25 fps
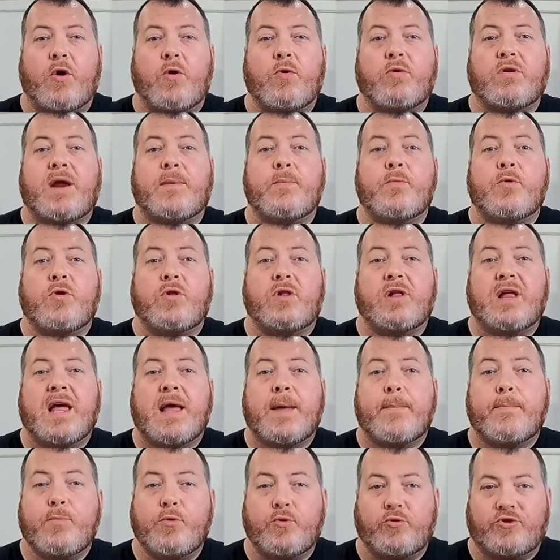Kongnamool
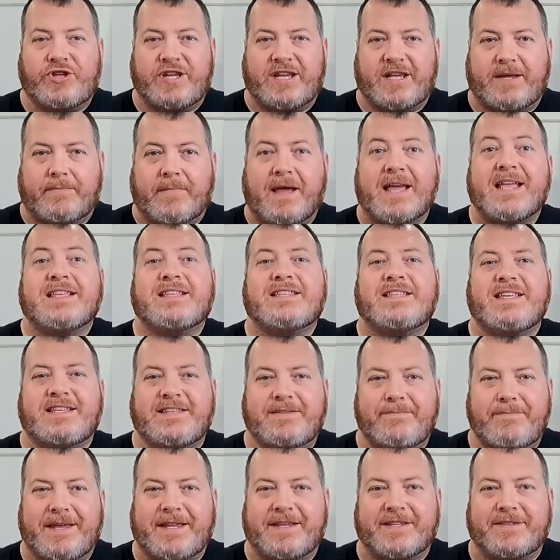Muchim
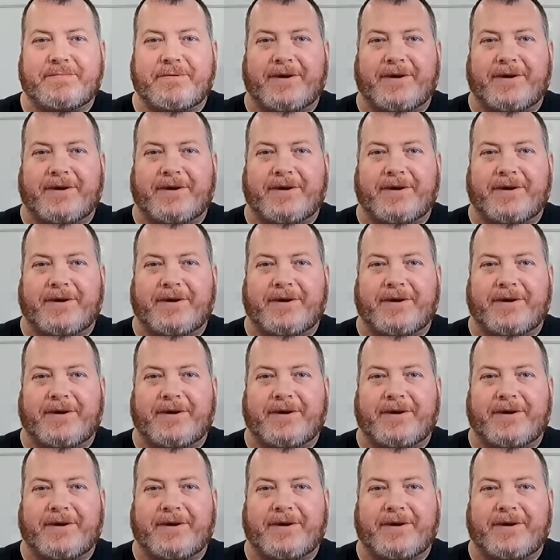seasoned bean